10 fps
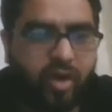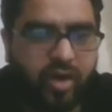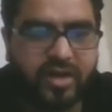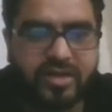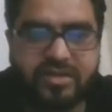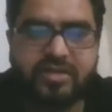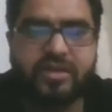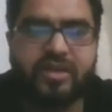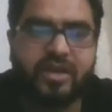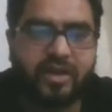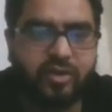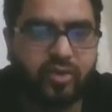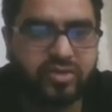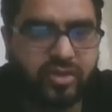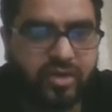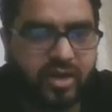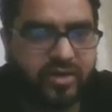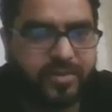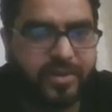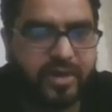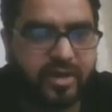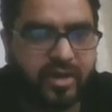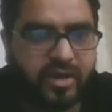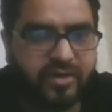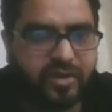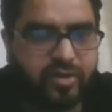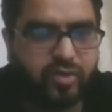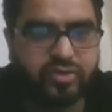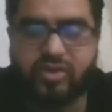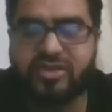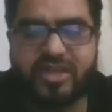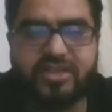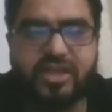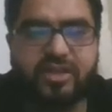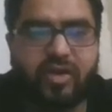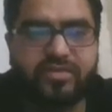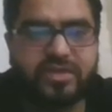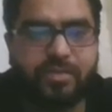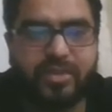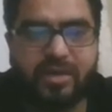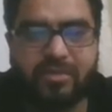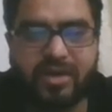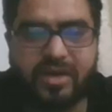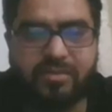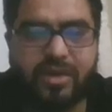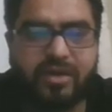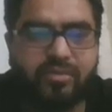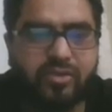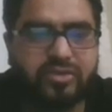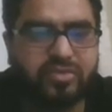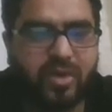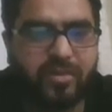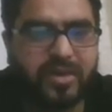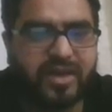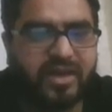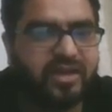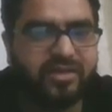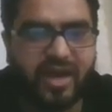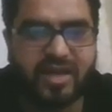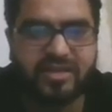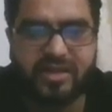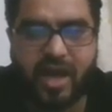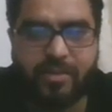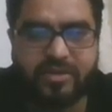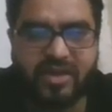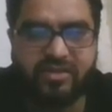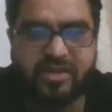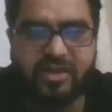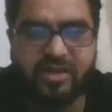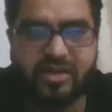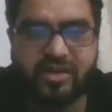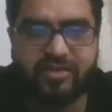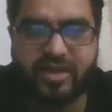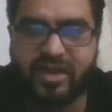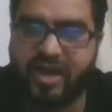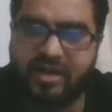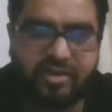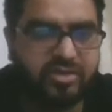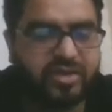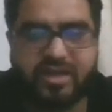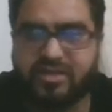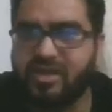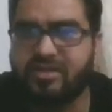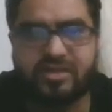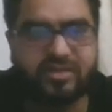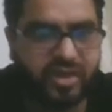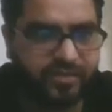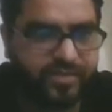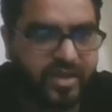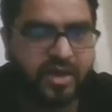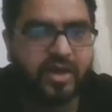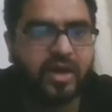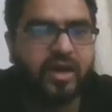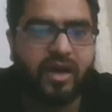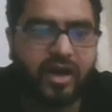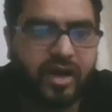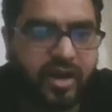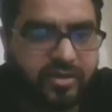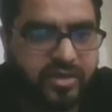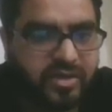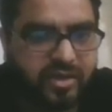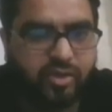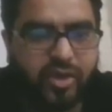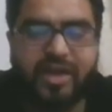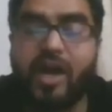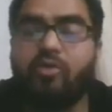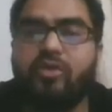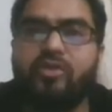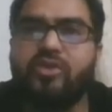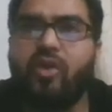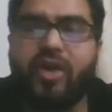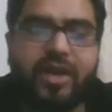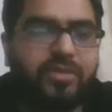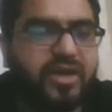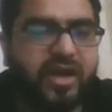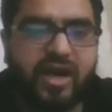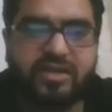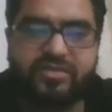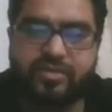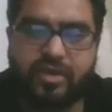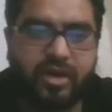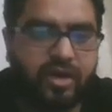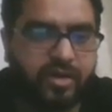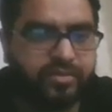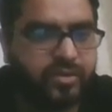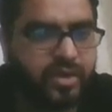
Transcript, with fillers: august close uh, it will uh, it will close on 16th of september but most probably as it happens every year we'll get another extension okay uh, you can download your admit cards uh,